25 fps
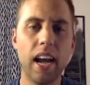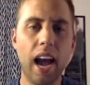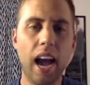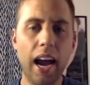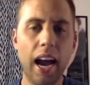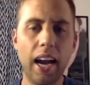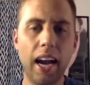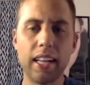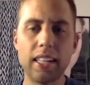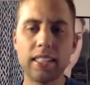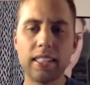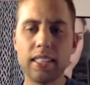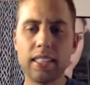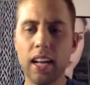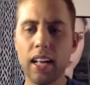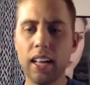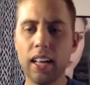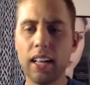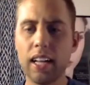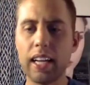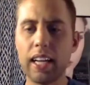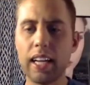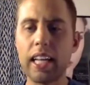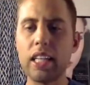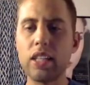And it's not
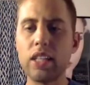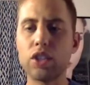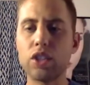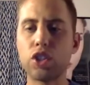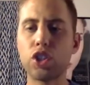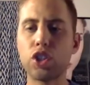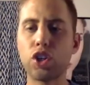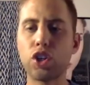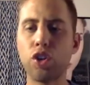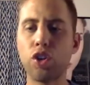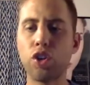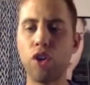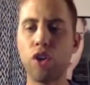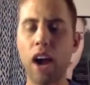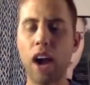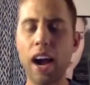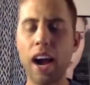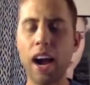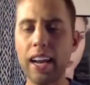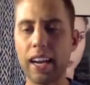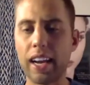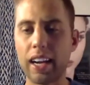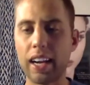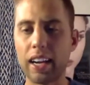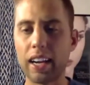like he's
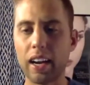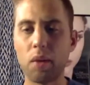trying.